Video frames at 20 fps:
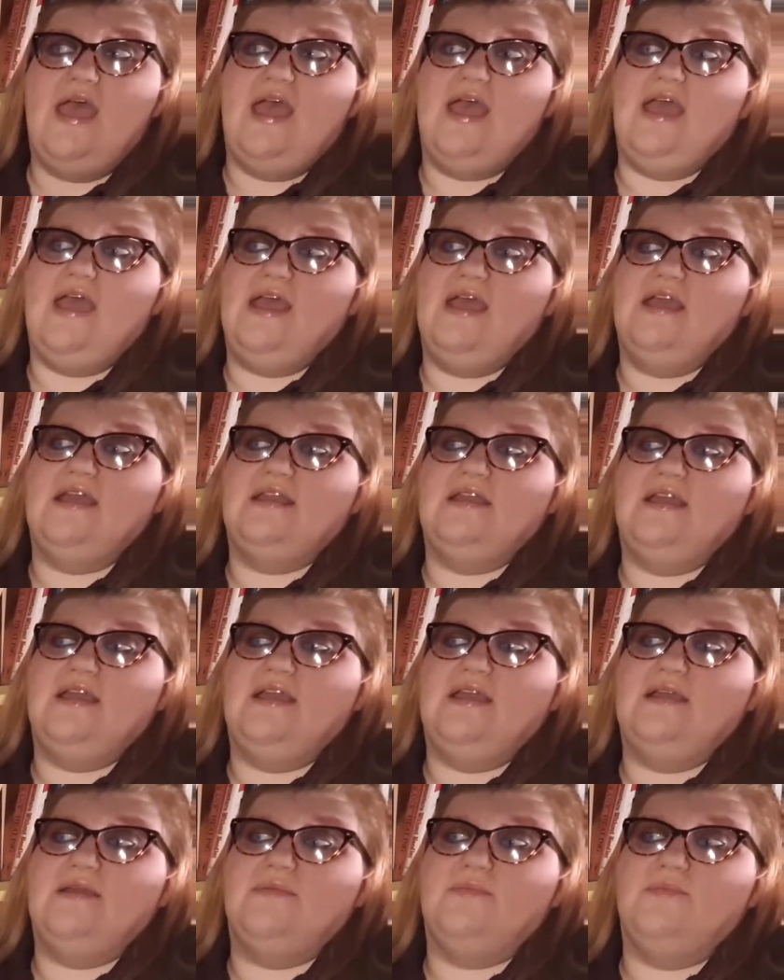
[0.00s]
And
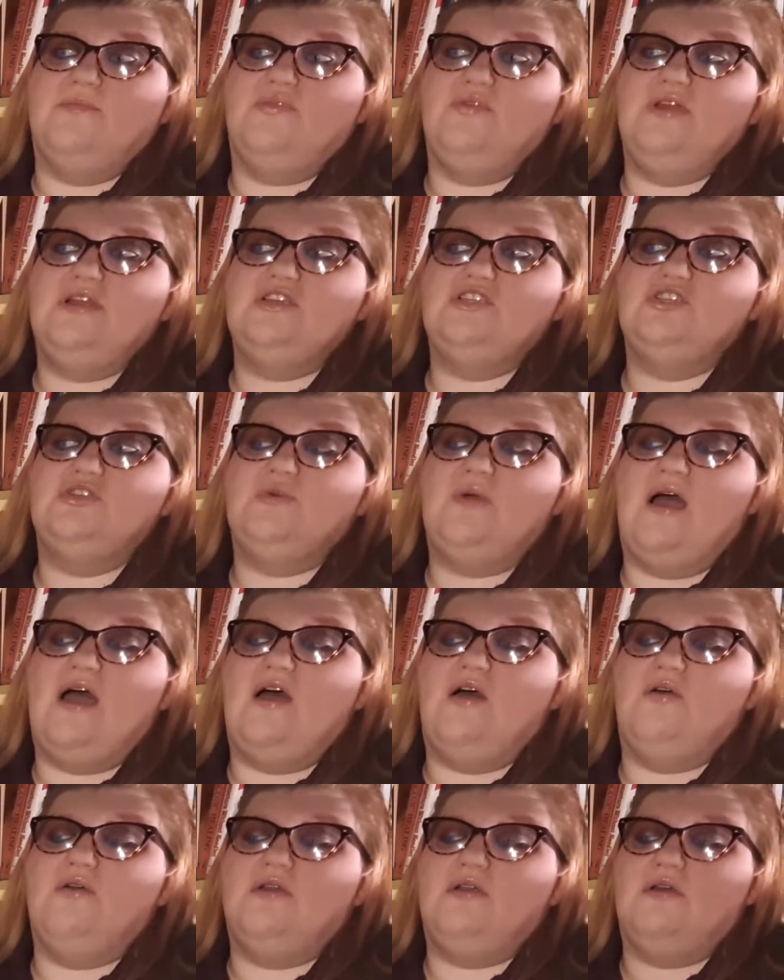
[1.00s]
it brings you
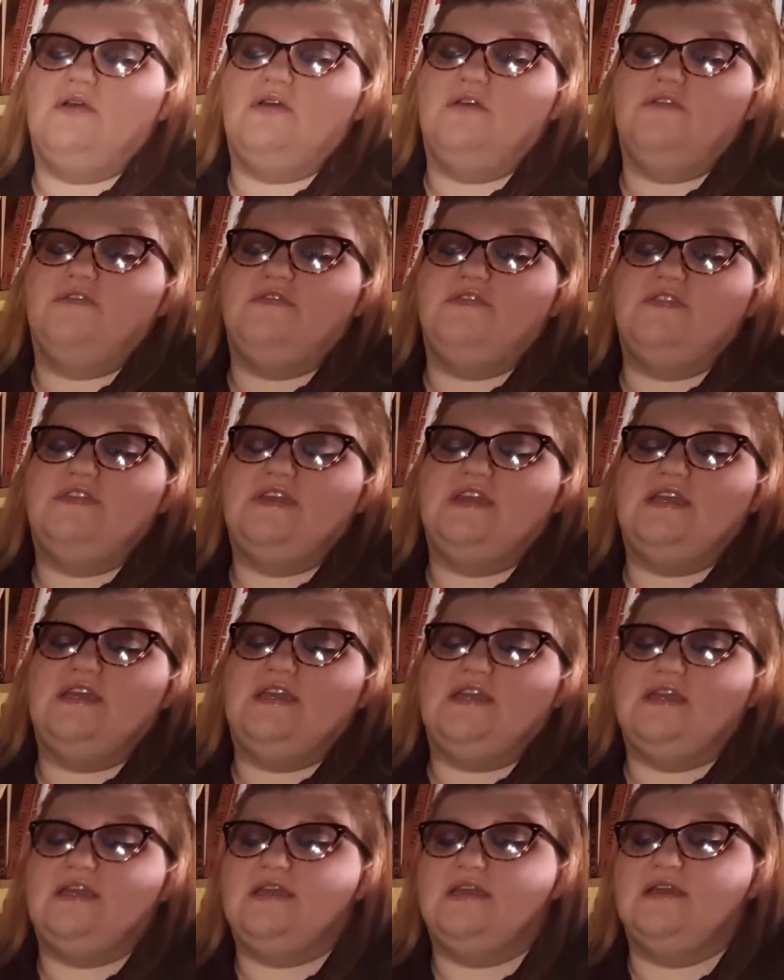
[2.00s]
out of
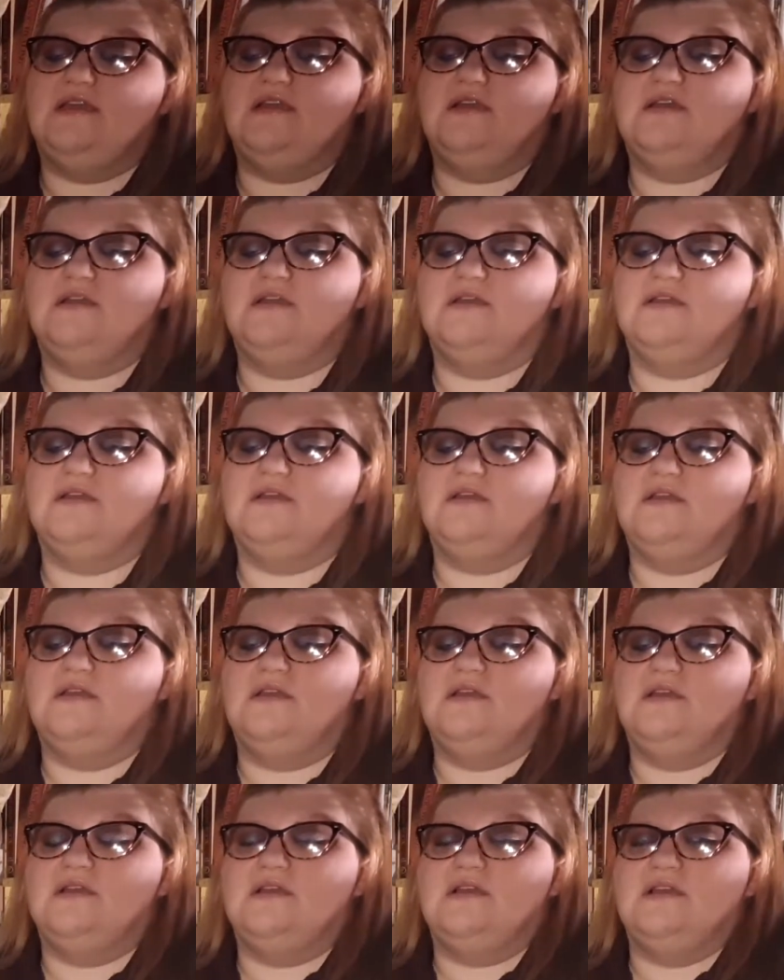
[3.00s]
the
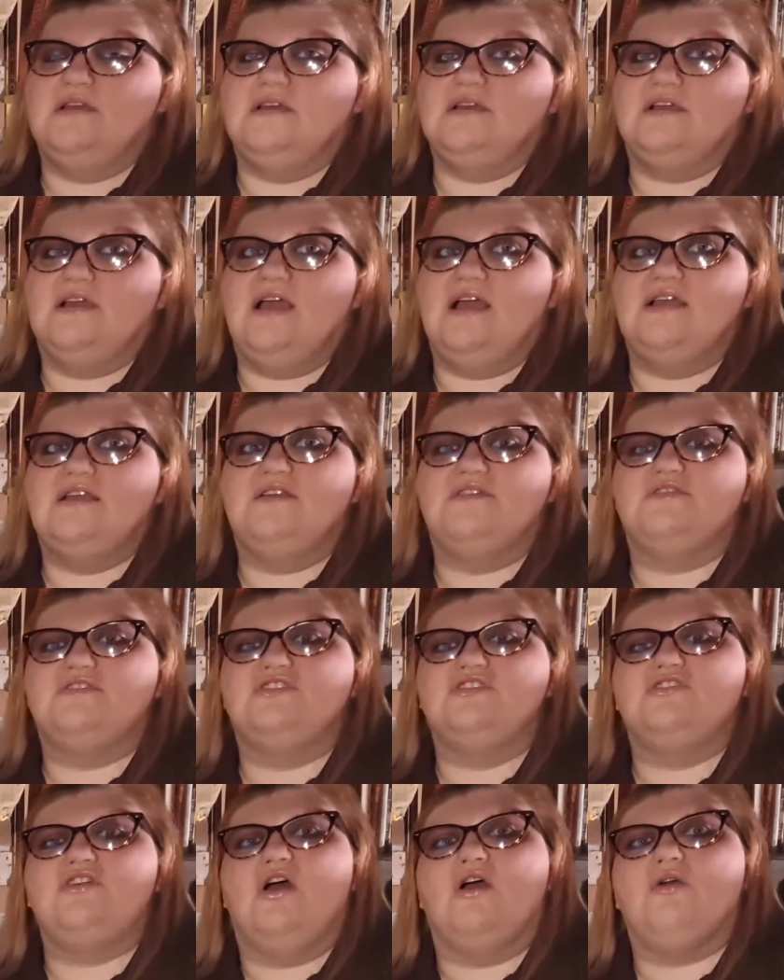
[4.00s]
kind of
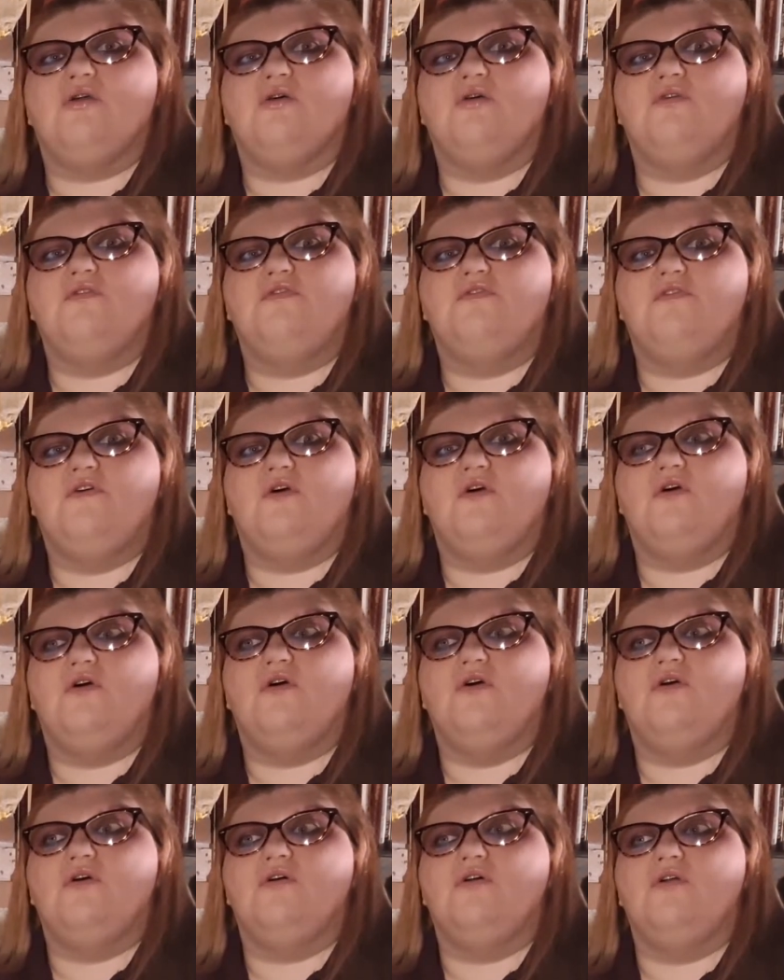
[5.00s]

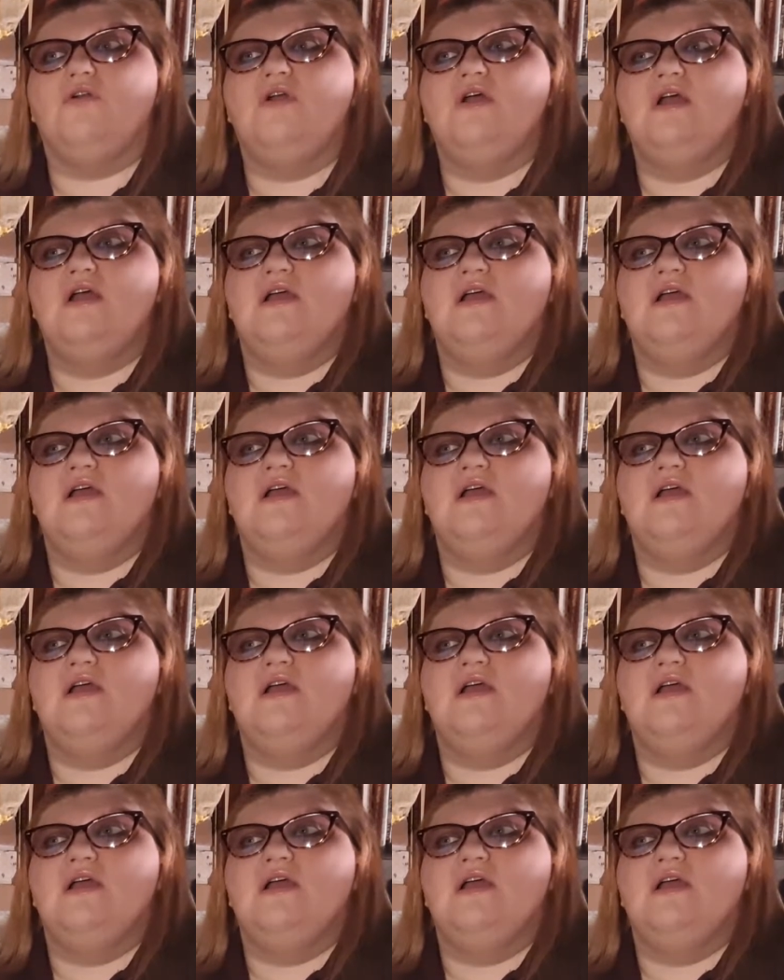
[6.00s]
sorrowful,